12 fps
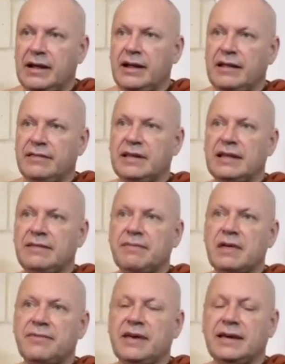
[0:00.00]

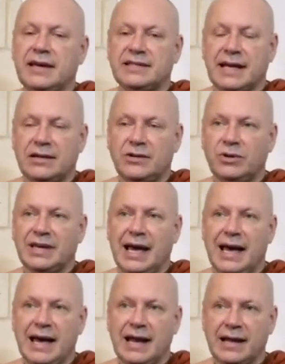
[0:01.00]
the thing is that you
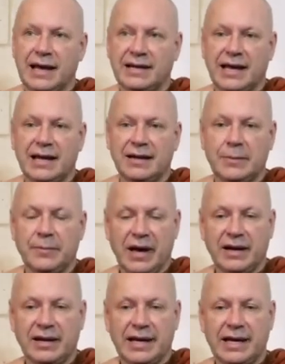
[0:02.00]
can attain
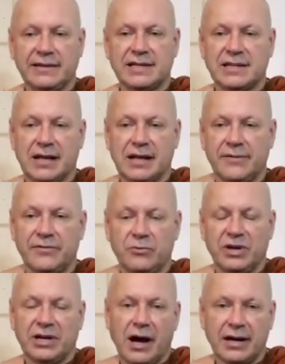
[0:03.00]
Nibbana in this life
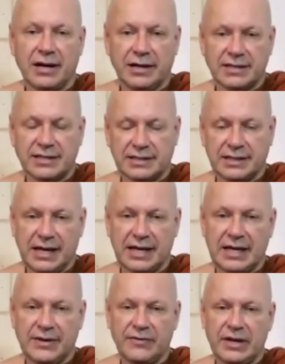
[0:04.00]
regardless. Yeah,
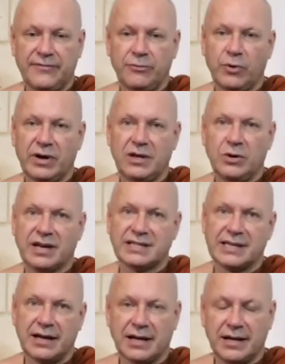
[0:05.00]
if whether you are
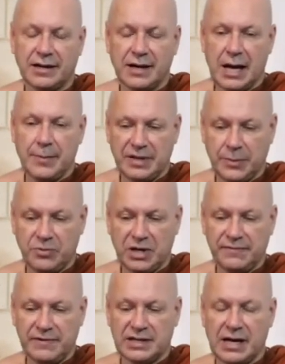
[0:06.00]
Sakadagami in a
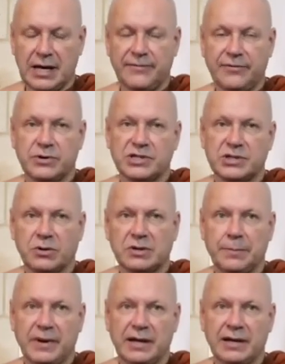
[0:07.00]
previous life or
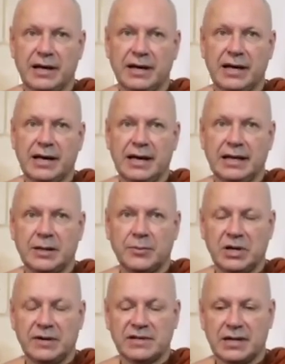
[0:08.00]
Sotapanna in a
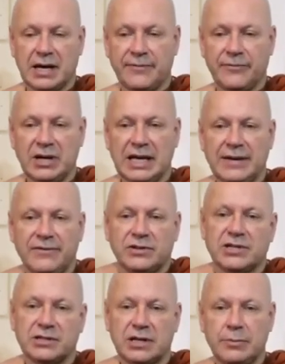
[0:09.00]
previous life, or even
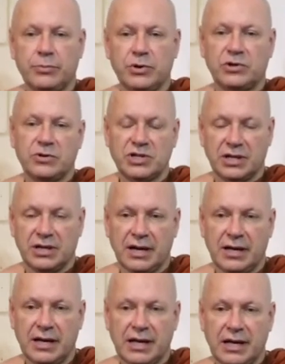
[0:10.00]
just a
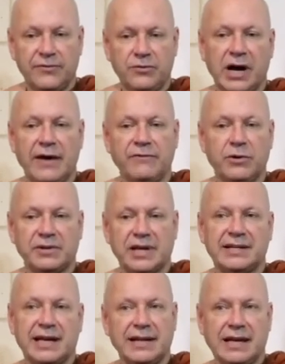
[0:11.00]
Putujana, if you have not
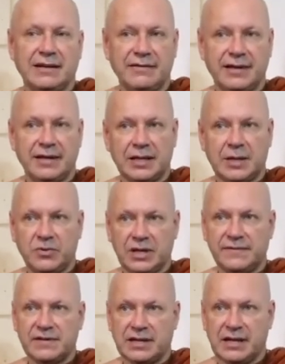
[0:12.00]
attained anything in a
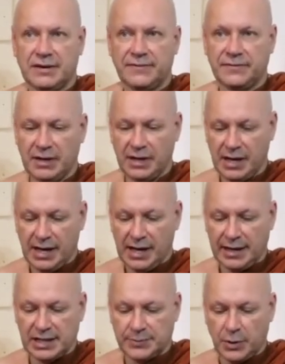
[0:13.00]
previous life,
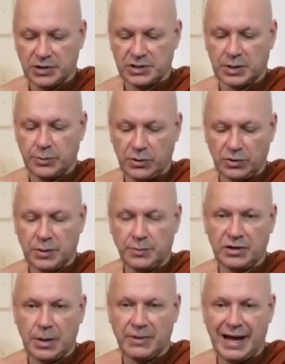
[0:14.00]
it is possible to
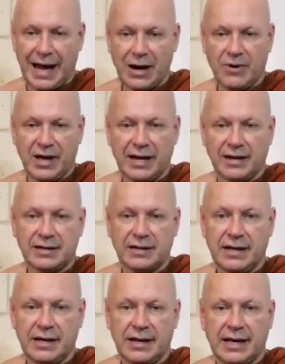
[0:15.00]
become an arahant
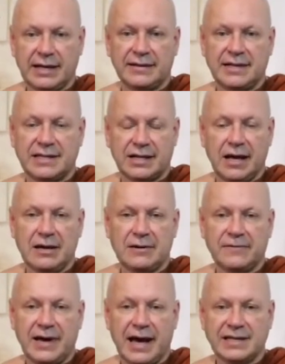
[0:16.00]
in this
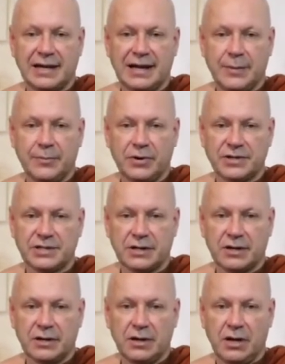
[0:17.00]
life as a
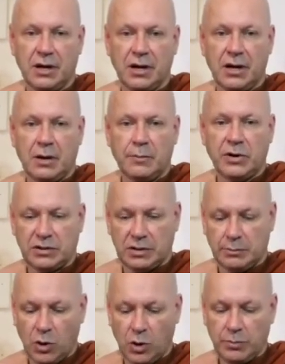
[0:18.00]
layperson. But the
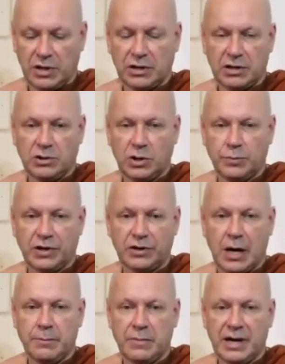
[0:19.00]
moment you
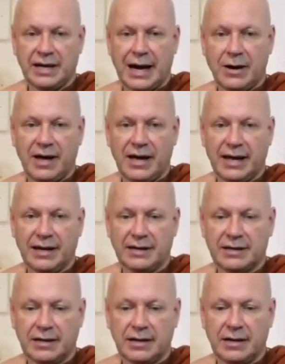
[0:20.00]
become an
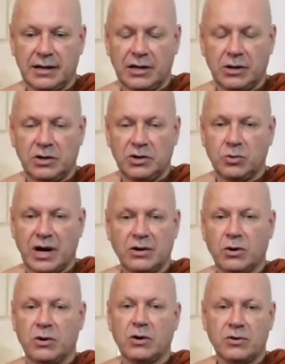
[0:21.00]
arahant, you are no
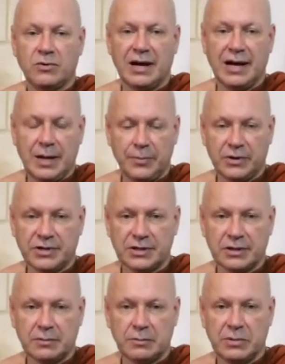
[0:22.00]
longer a
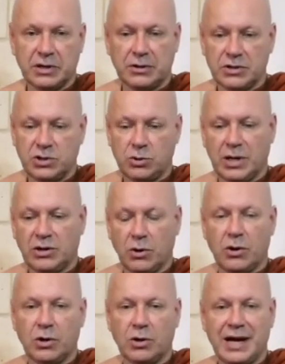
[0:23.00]
layperson because you are no
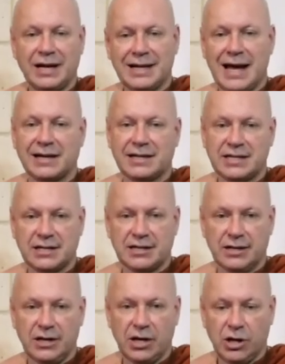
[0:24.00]
longer attached
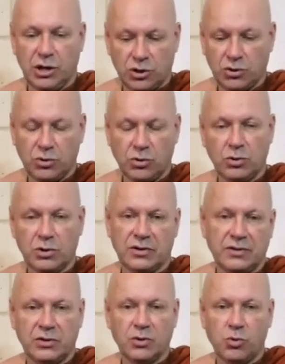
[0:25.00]
to
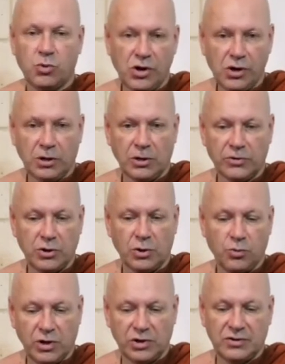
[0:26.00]
the world. You
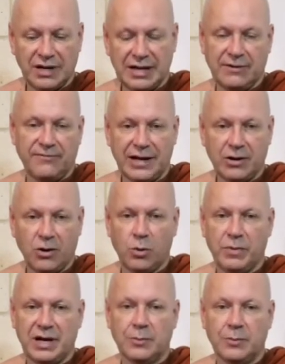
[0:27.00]
don't want to live at
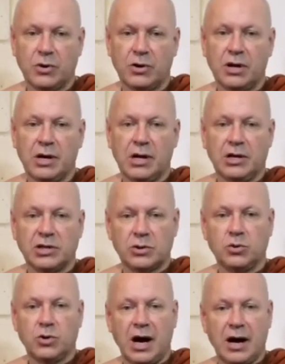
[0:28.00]
home anymore. So
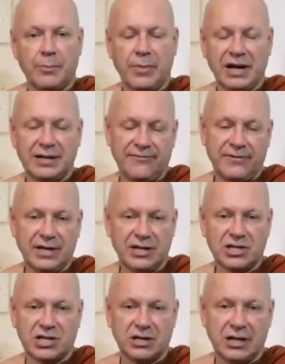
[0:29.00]
you are by
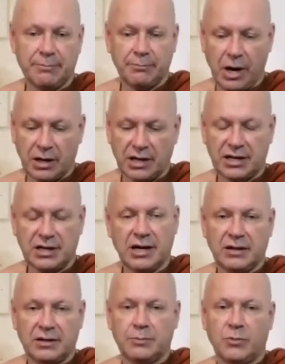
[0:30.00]
definition a monk
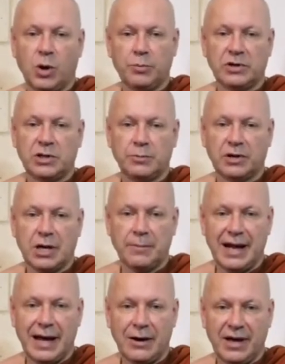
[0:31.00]
the moment you become
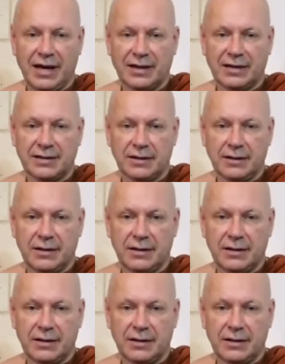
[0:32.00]
an arahant.